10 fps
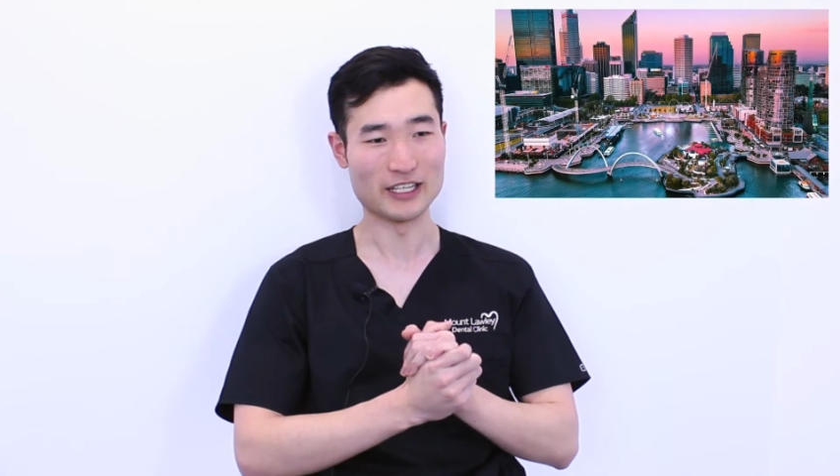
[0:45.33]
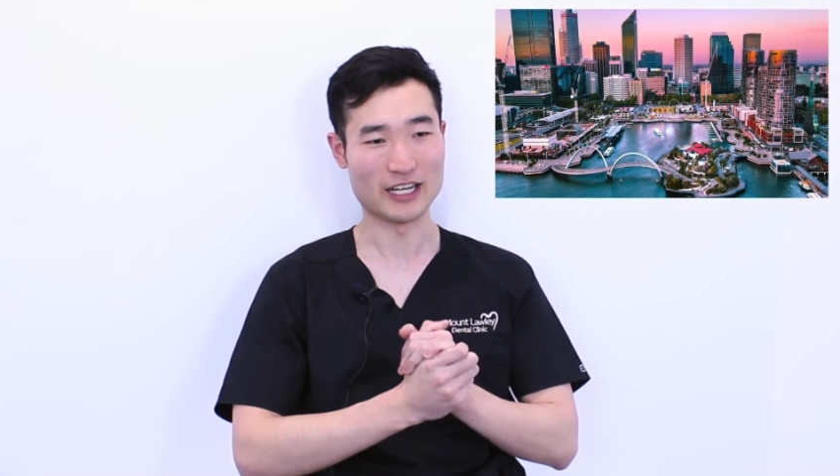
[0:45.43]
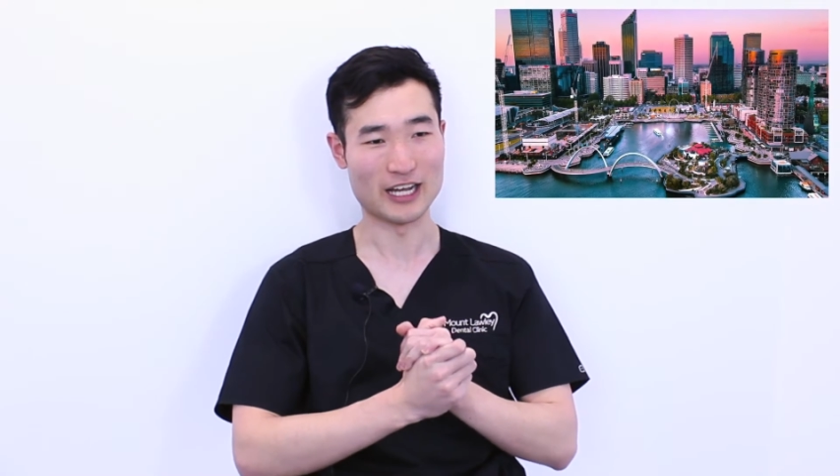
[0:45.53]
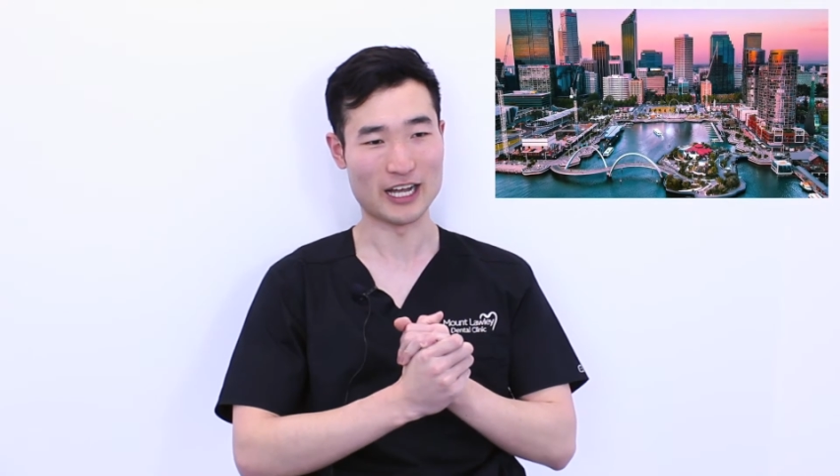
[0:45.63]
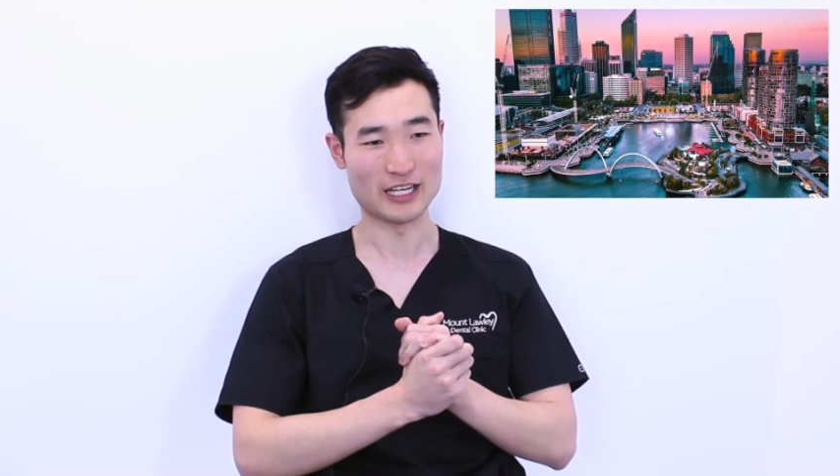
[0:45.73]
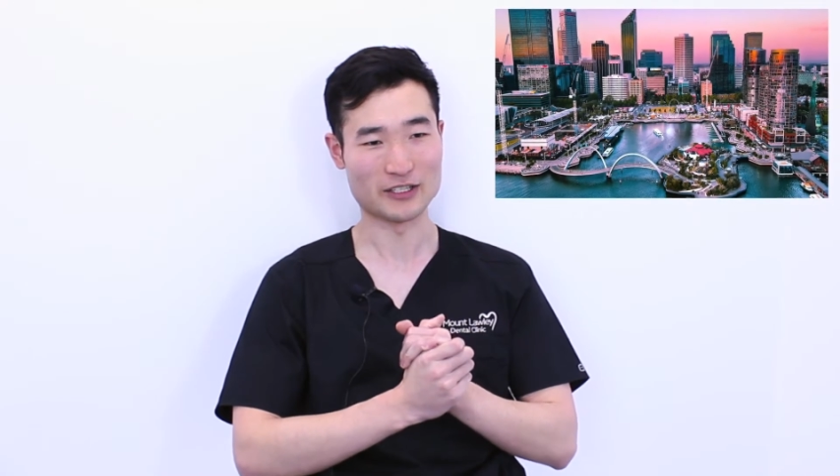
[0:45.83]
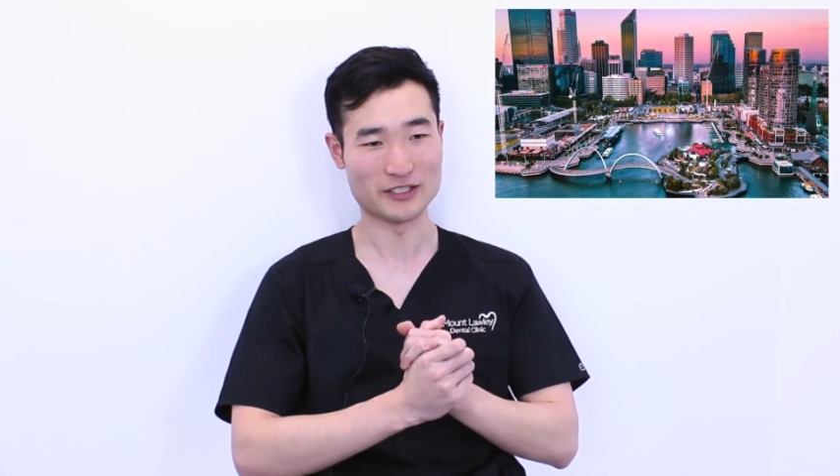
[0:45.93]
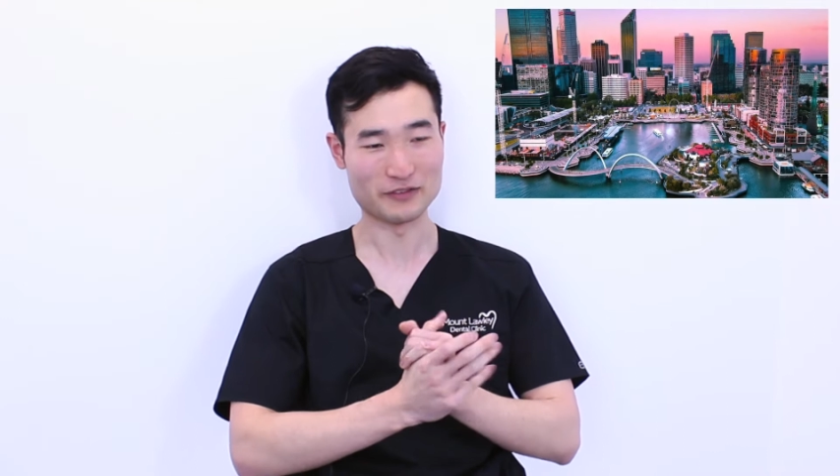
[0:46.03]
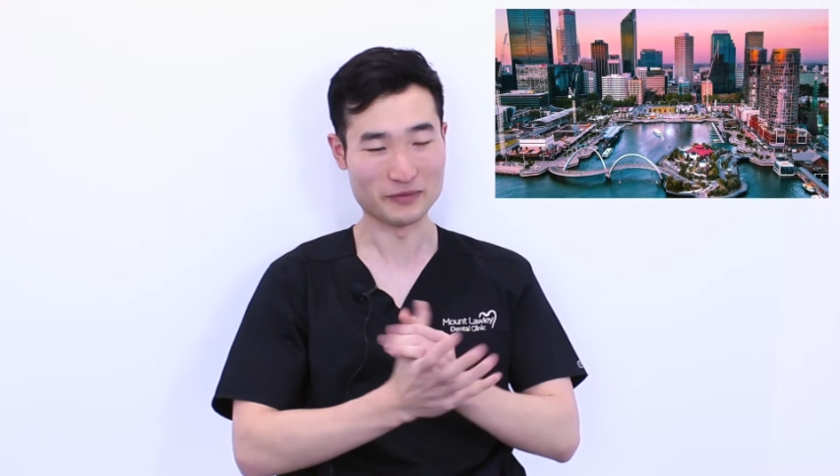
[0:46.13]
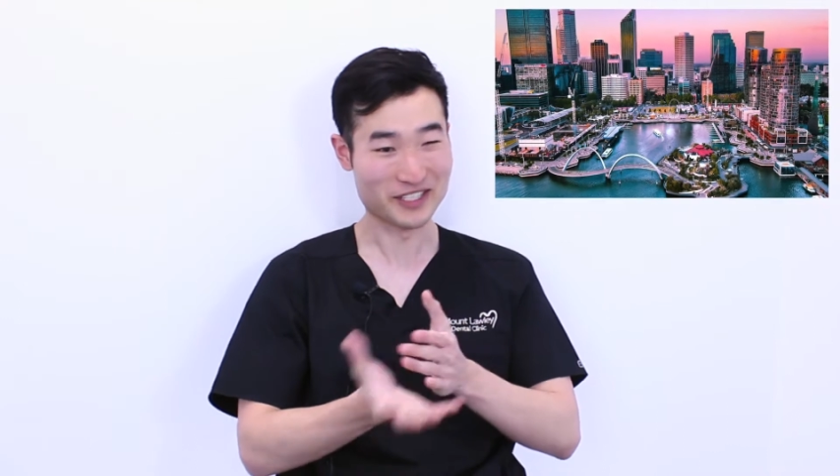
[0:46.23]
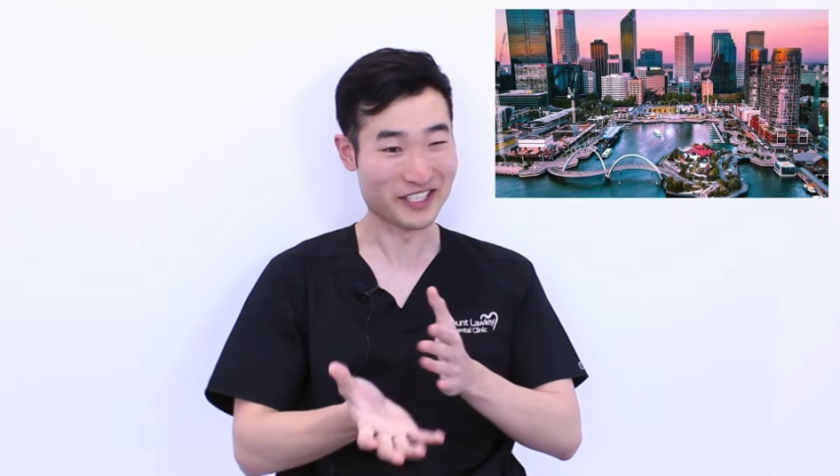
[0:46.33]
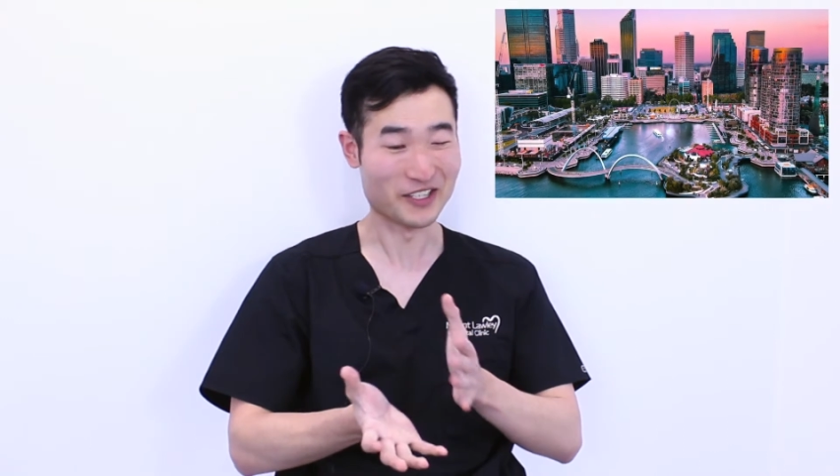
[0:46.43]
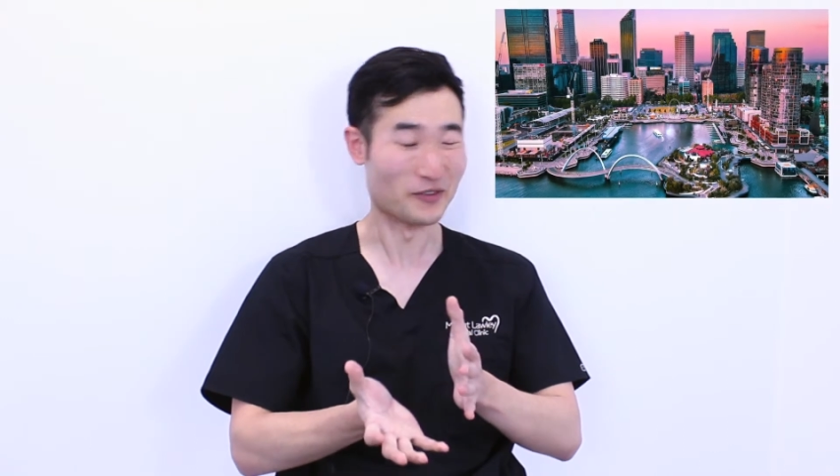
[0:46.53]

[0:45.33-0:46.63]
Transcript: because I'm from Sydney